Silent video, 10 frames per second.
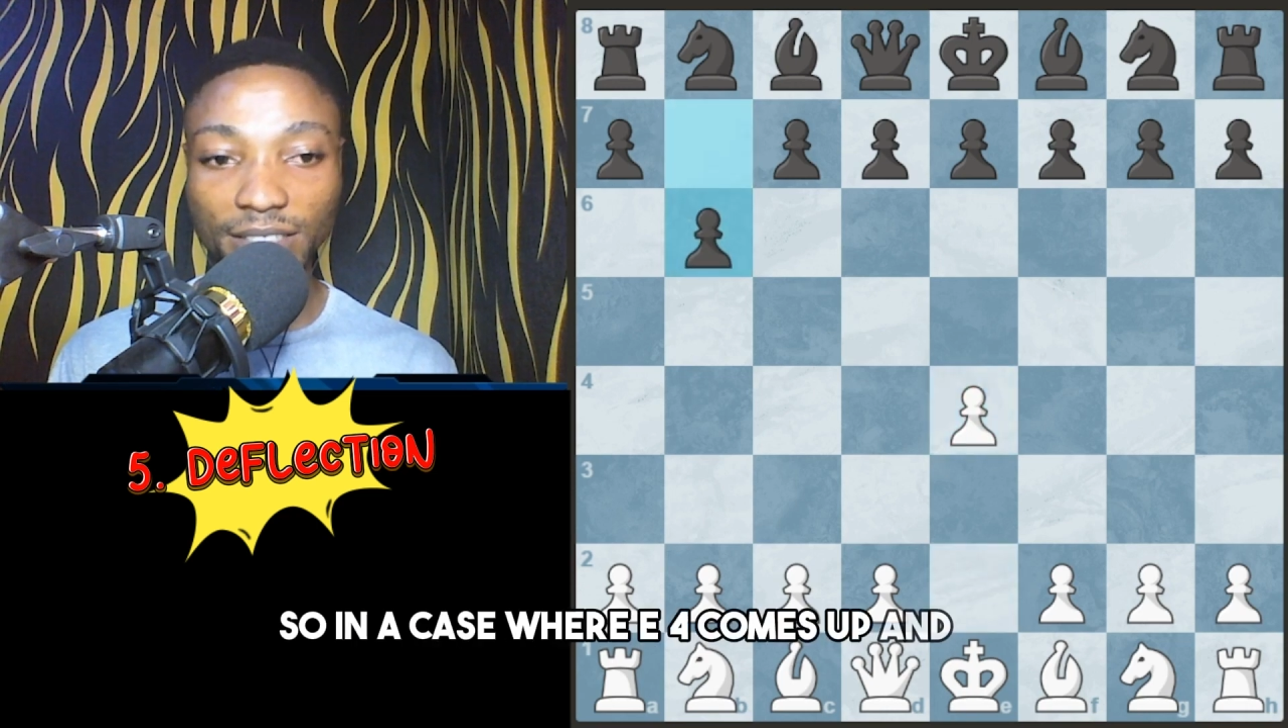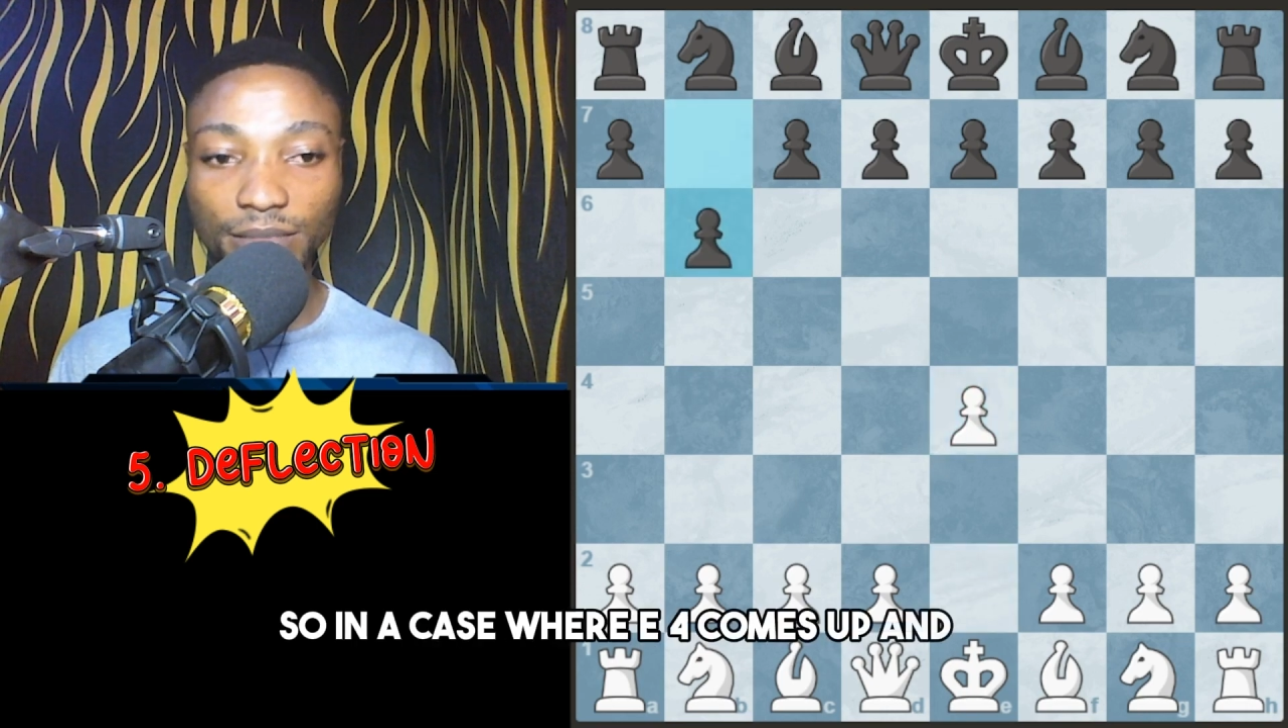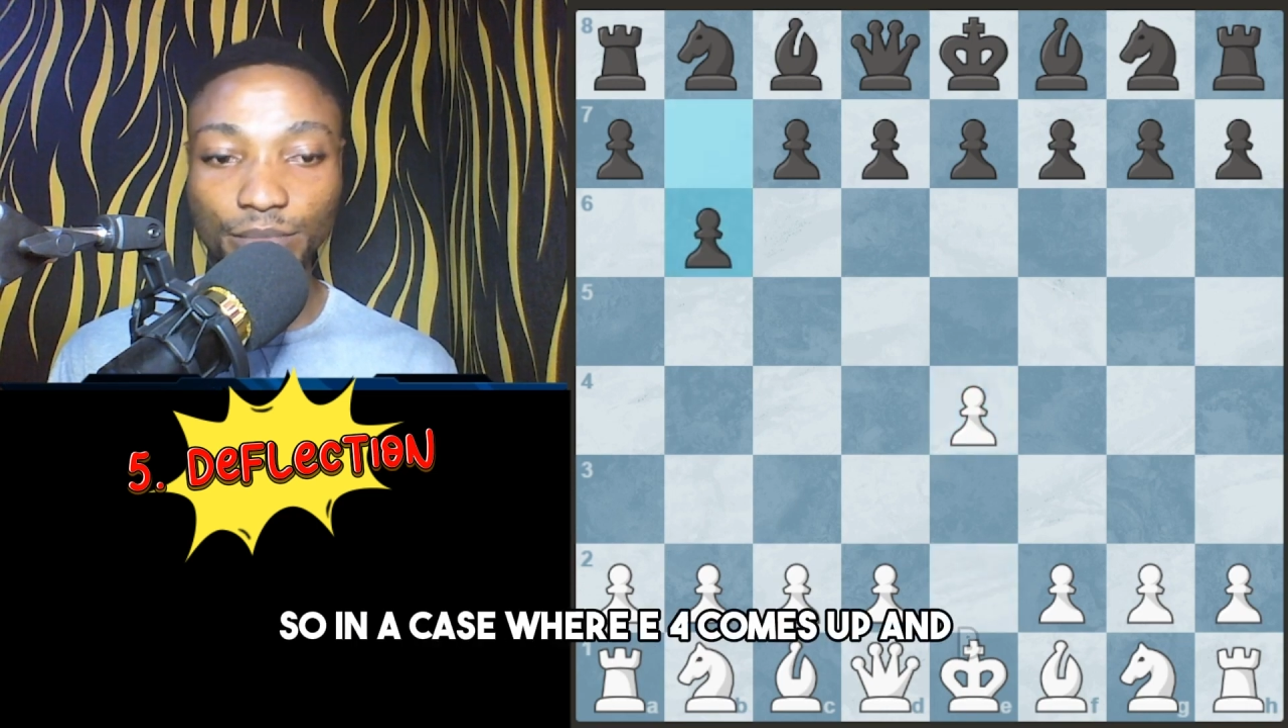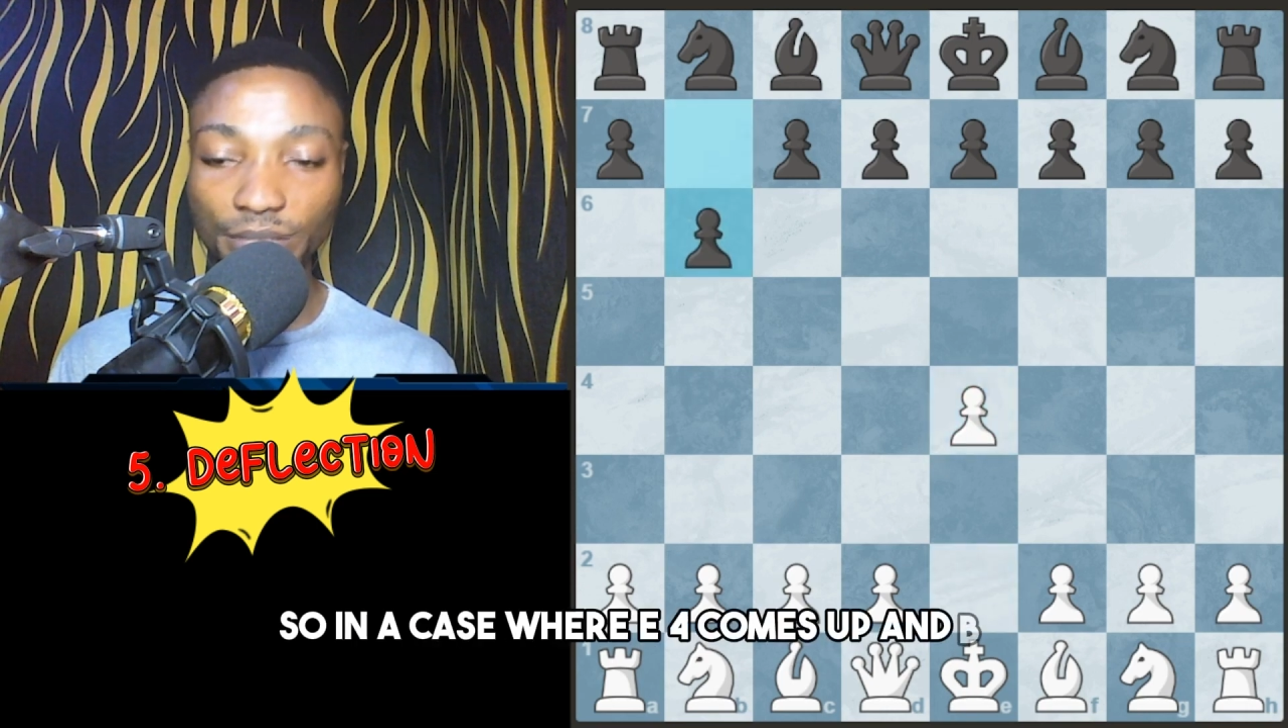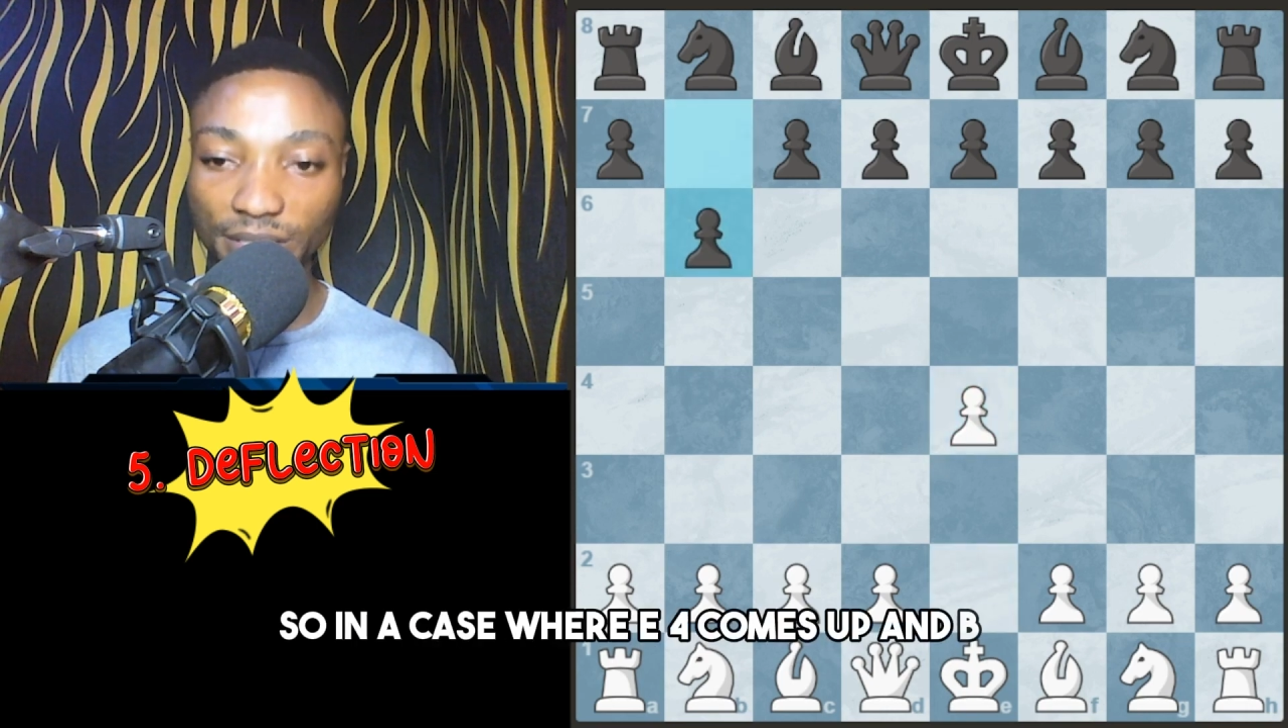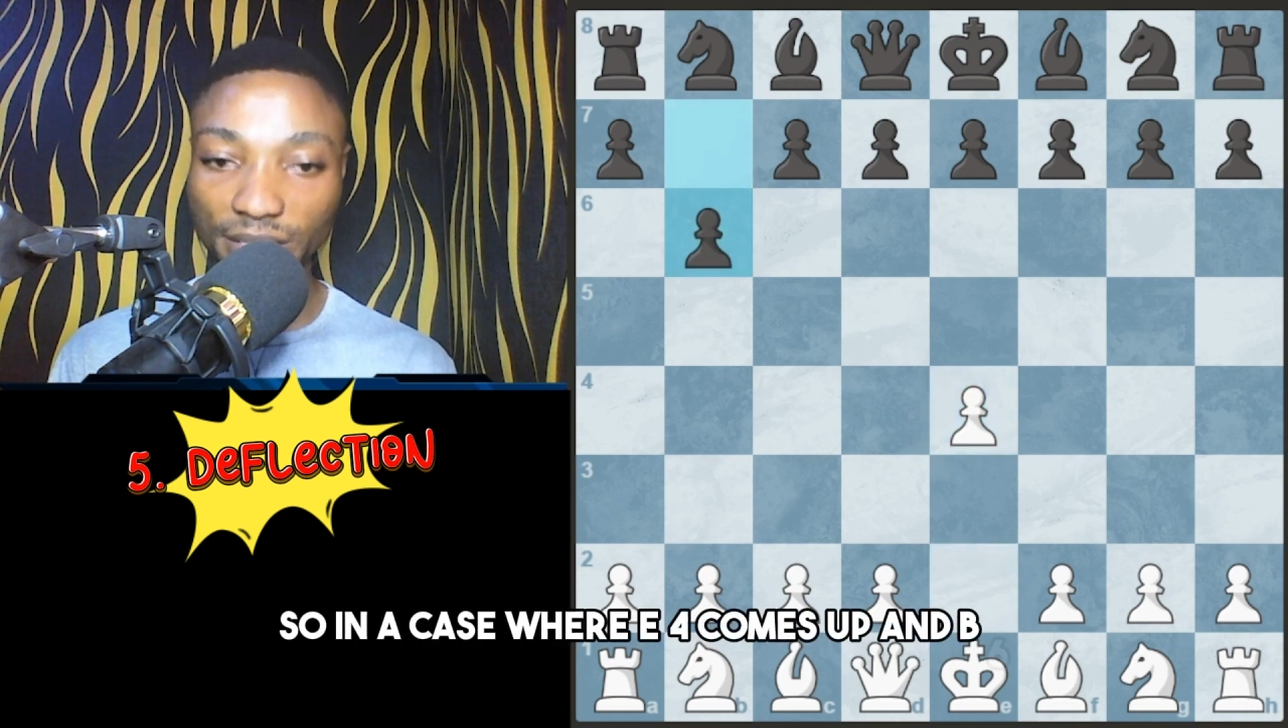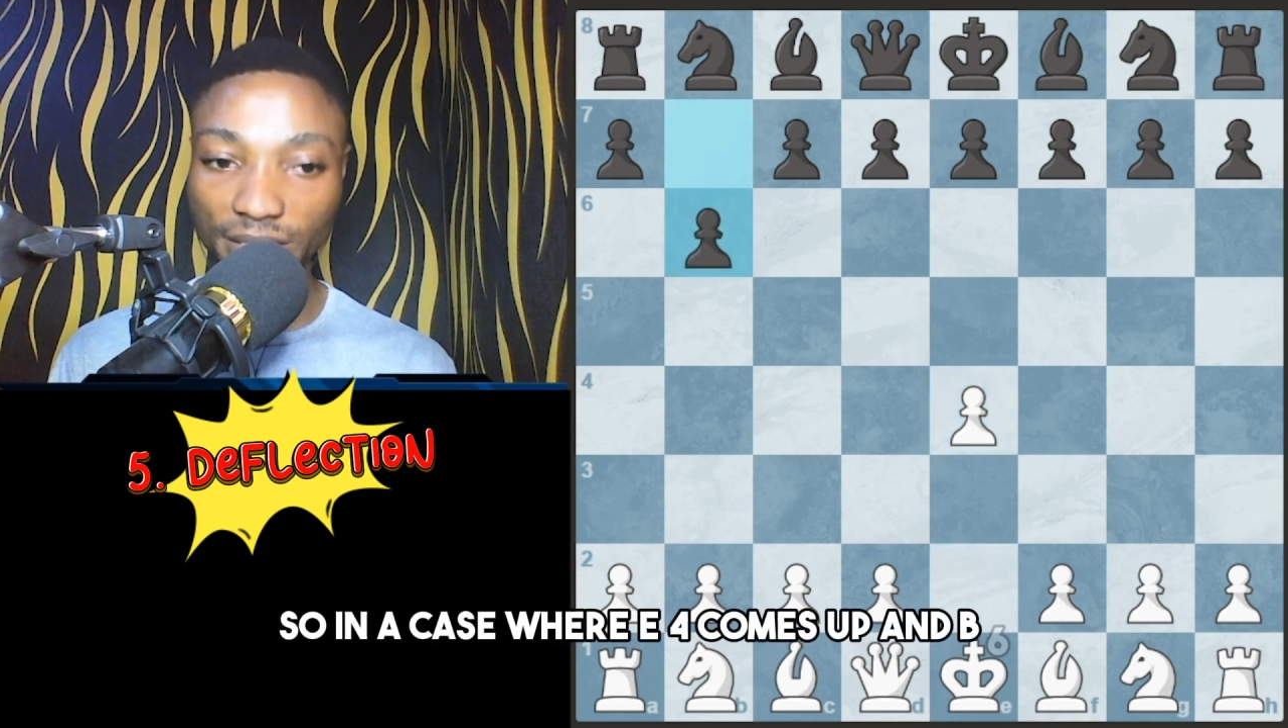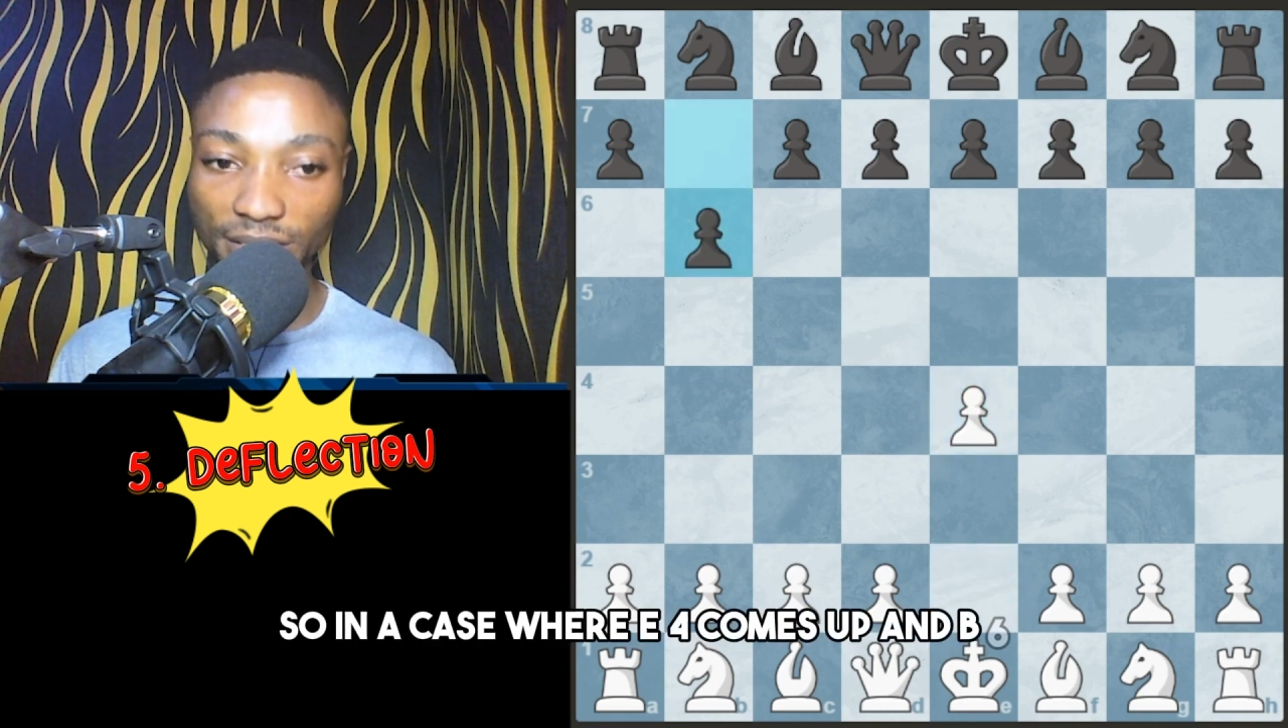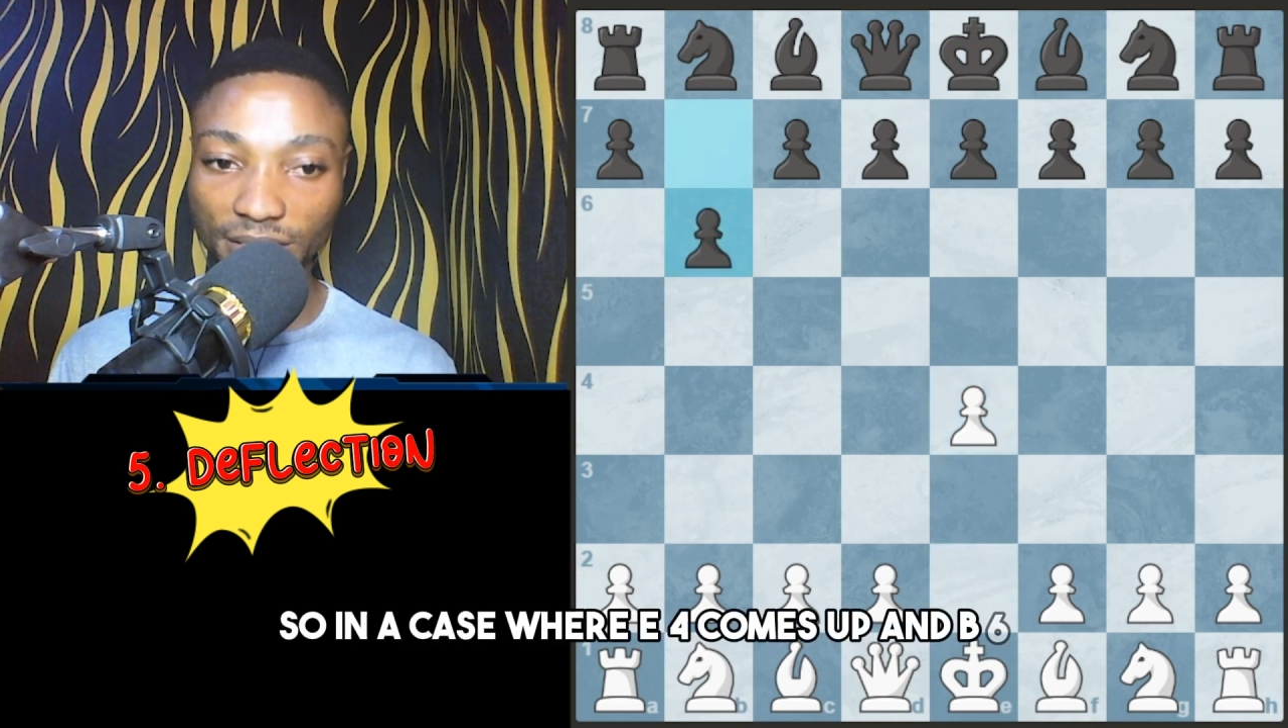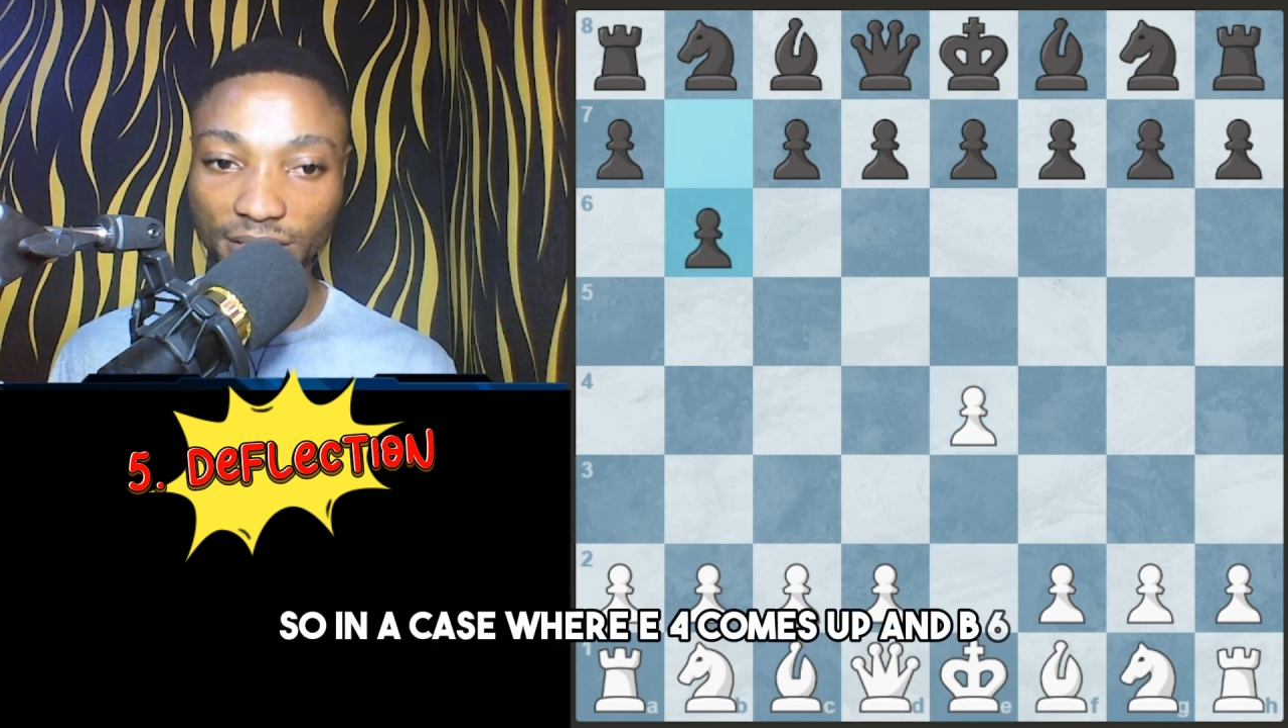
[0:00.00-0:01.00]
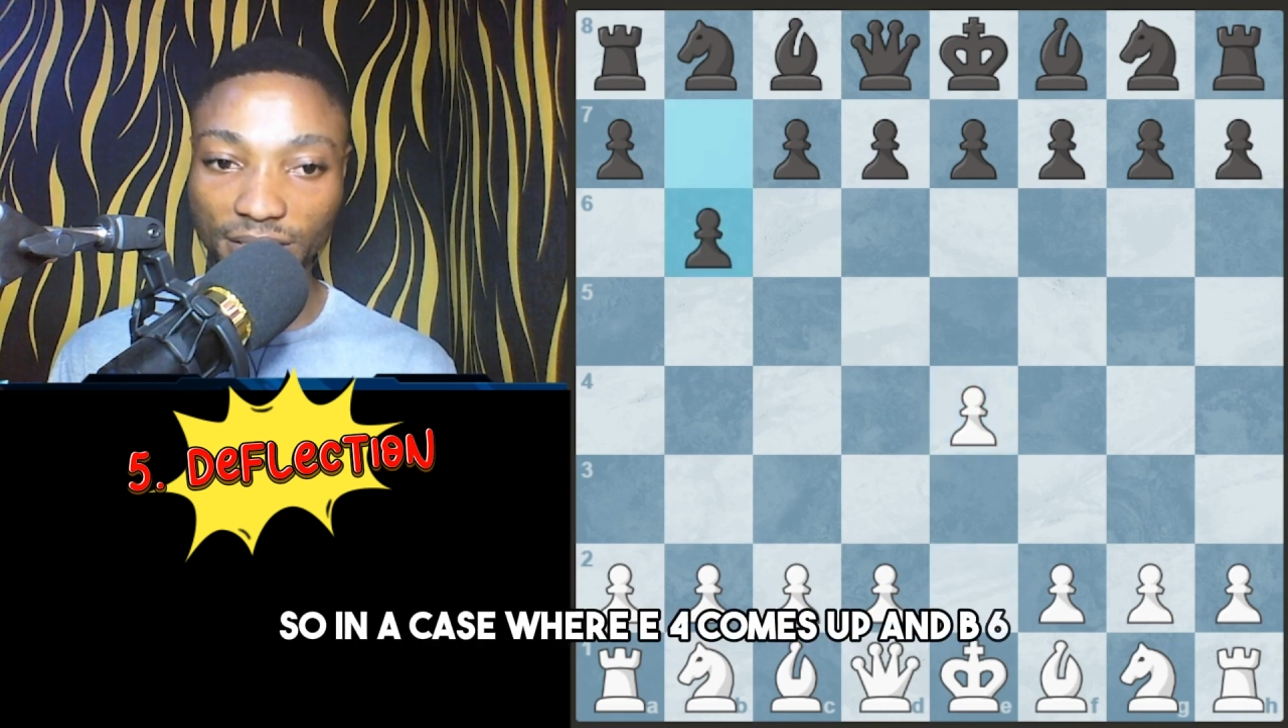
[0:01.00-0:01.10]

b6,